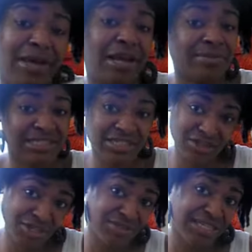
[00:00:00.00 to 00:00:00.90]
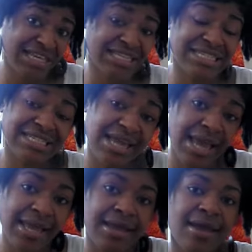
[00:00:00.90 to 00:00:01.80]
And I'm still using it
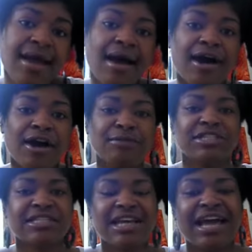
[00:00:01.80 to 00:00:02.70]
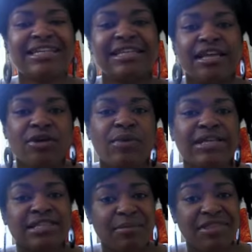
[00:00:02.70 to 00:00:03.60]
today um, just to kind of take
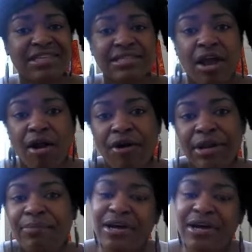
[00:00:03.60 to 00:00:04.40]
away some of the scarring.